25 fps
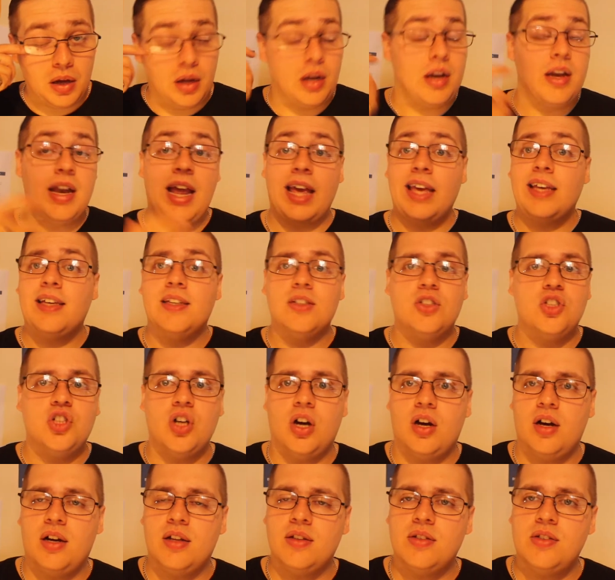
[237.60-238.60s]
naked
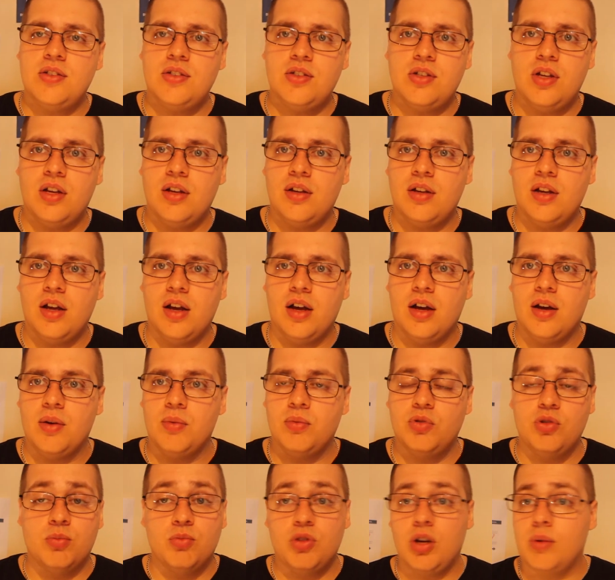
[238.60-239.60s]
charts,
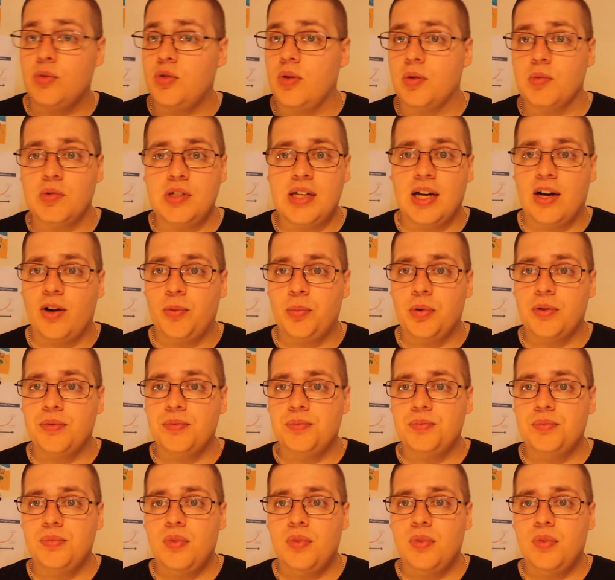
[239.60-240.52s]
sometimes when I'm scalping,